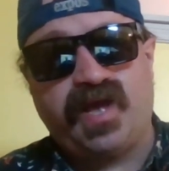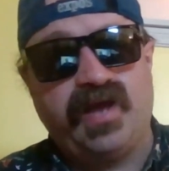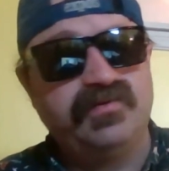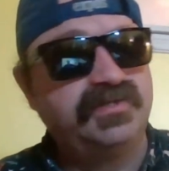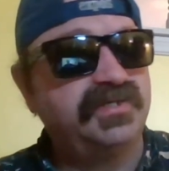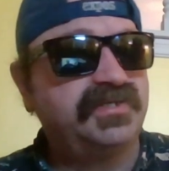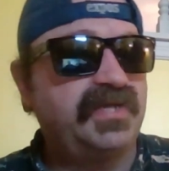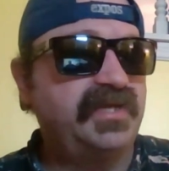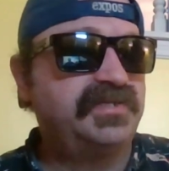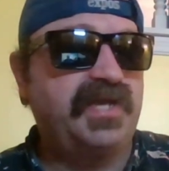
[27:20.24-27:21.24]
I would just
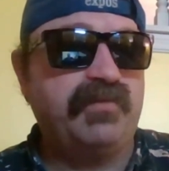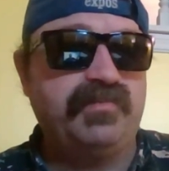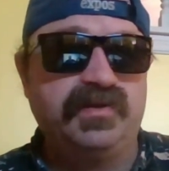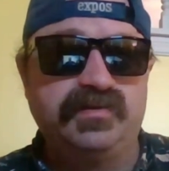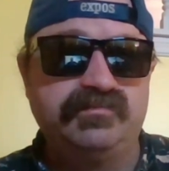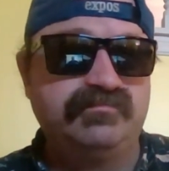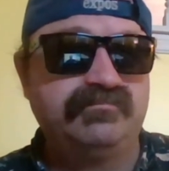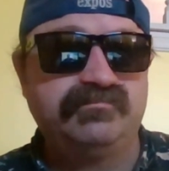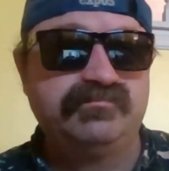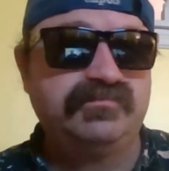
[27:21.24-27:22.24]
say skip it.
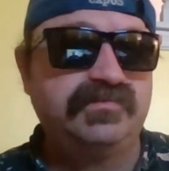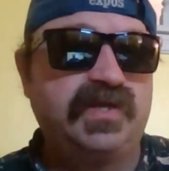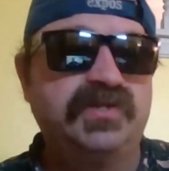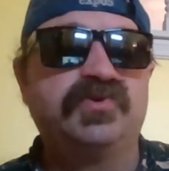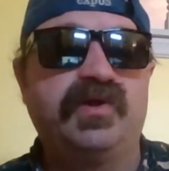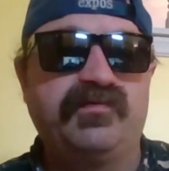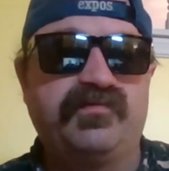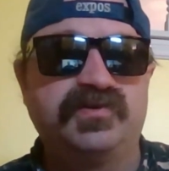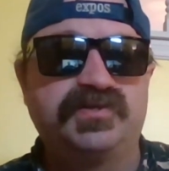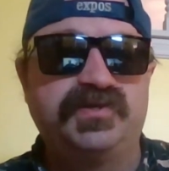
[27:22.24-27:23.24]
Enjoy the
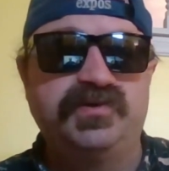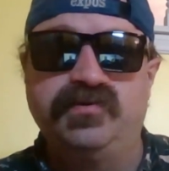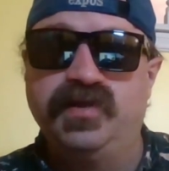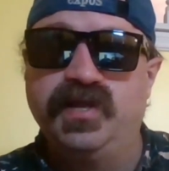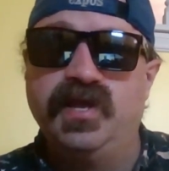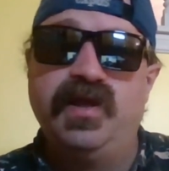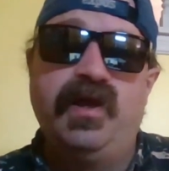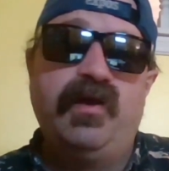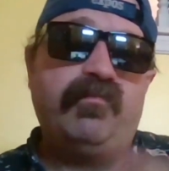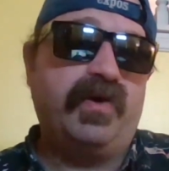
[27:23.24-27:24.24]
first two,
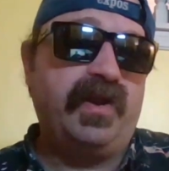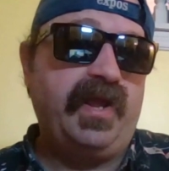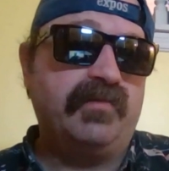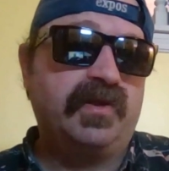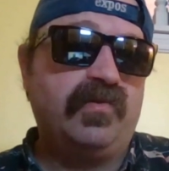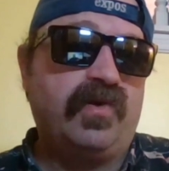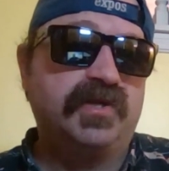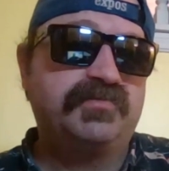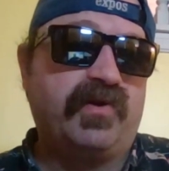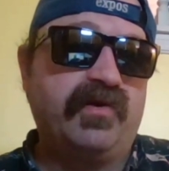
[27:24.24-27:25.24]
but I am gonna
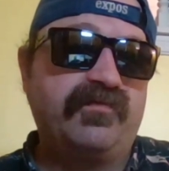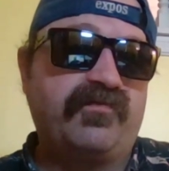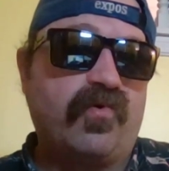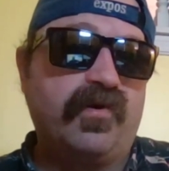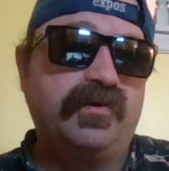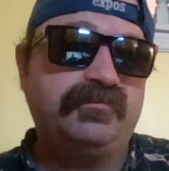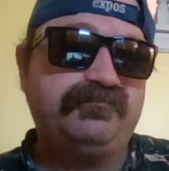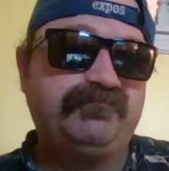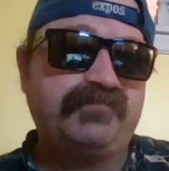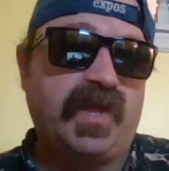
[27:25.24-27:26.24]
watch part four,
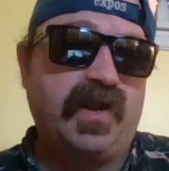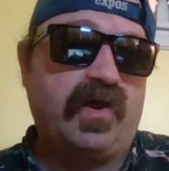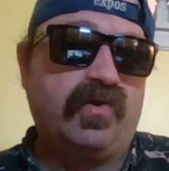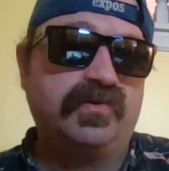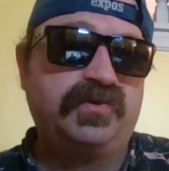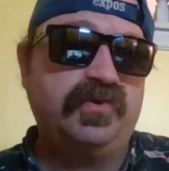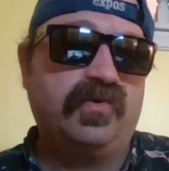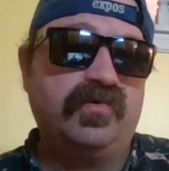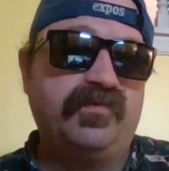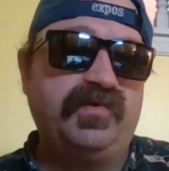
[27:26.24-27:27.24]
and I'll
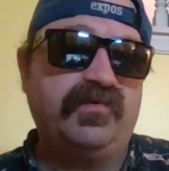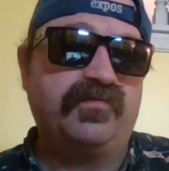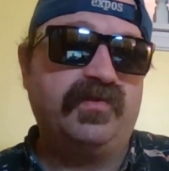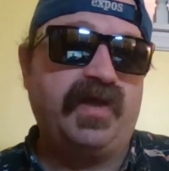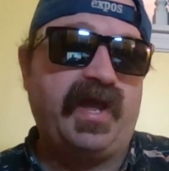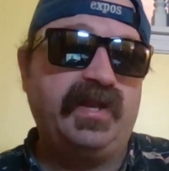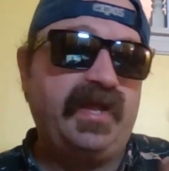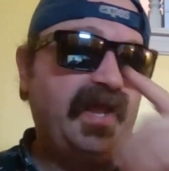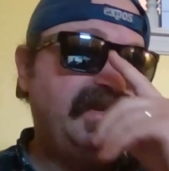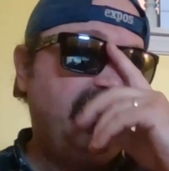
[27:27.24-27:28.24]
do a review for that.
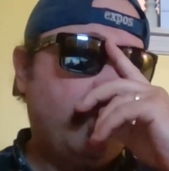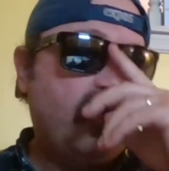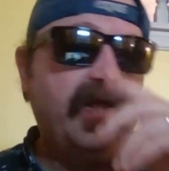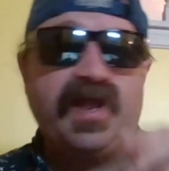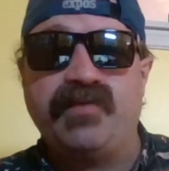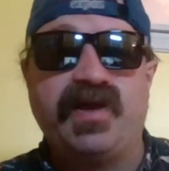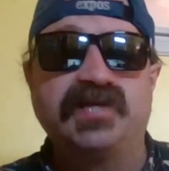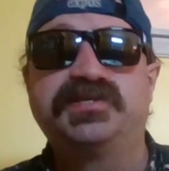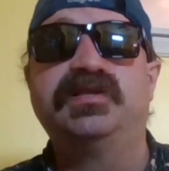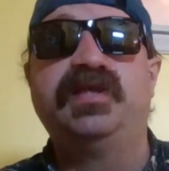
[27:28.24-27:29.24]
And you know what? I'm
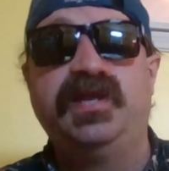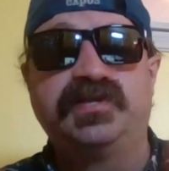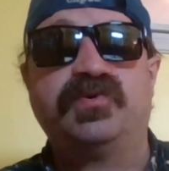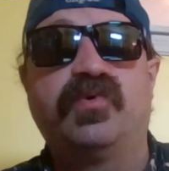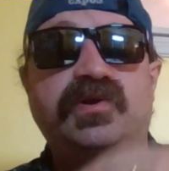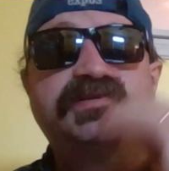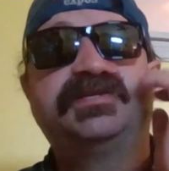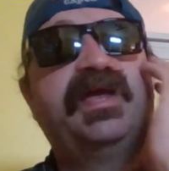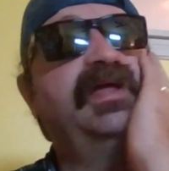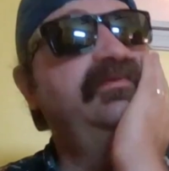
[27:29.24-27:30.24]
actually leaning towards
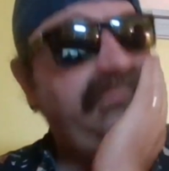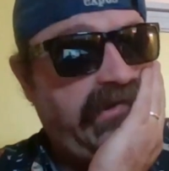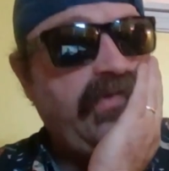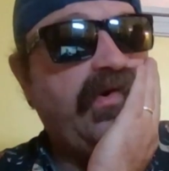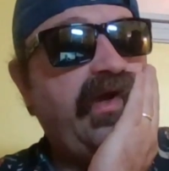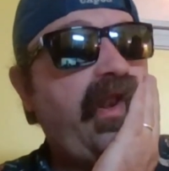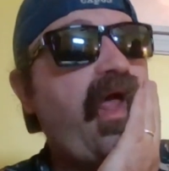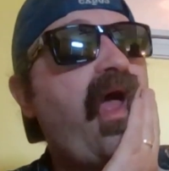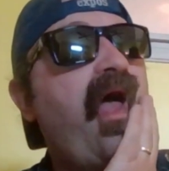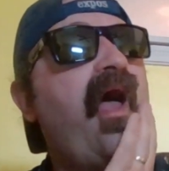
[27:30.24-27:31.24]
saying, you know what?